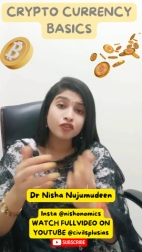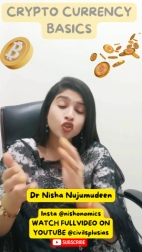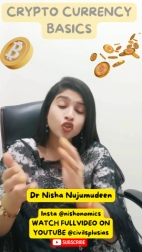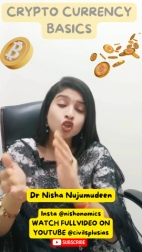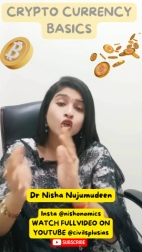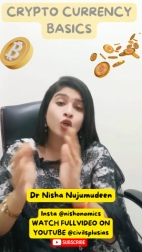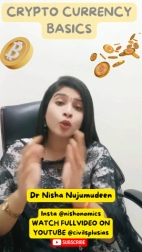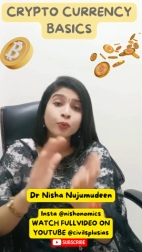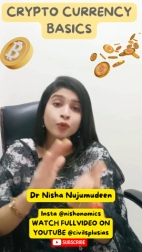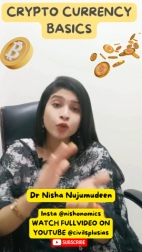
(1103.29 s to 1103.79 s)

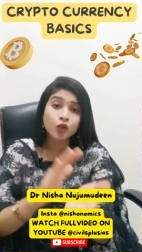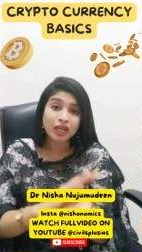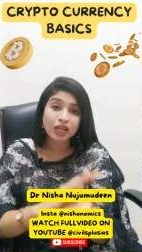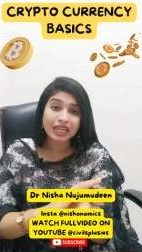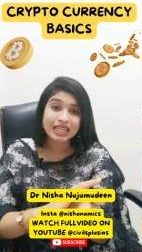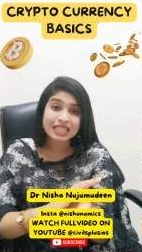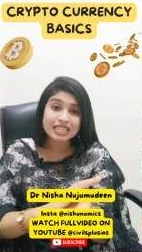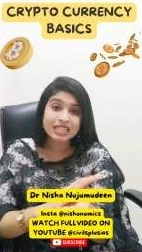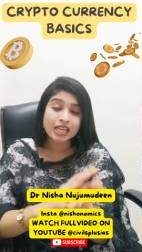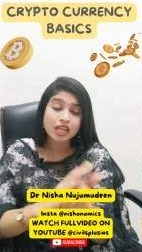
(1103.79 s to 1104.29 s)
to
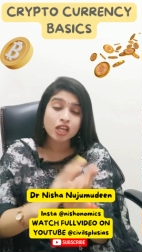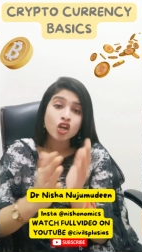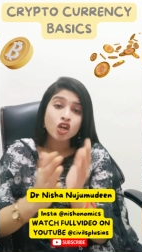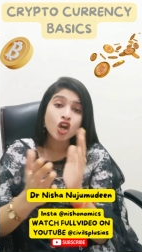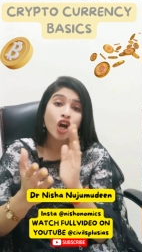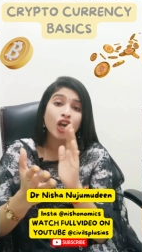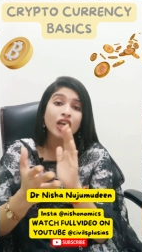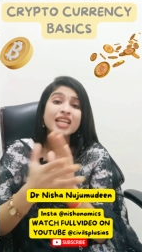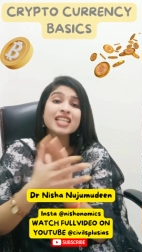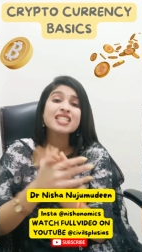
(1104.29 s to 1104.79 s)
cryptocurrency
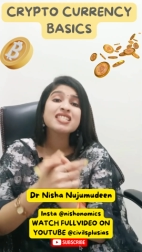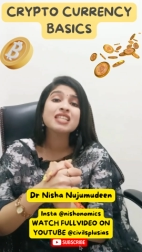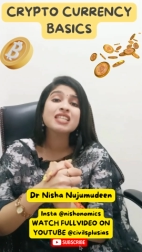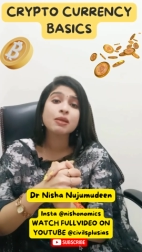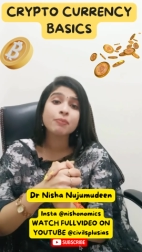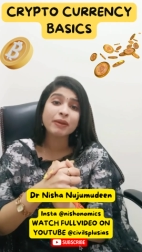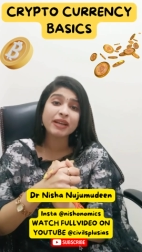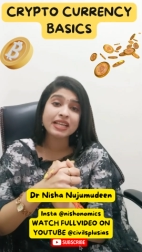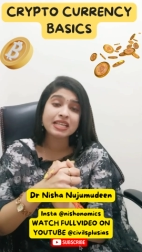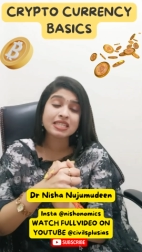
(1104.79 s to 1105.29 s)
called as
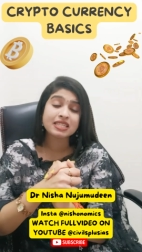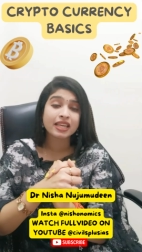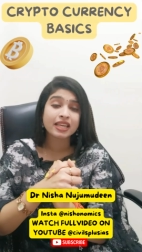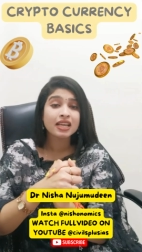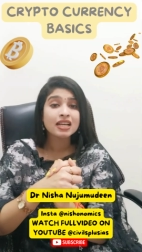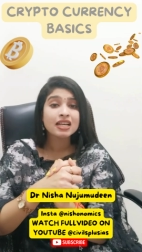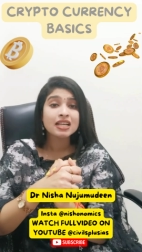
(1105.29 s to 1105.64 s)
Cbdc,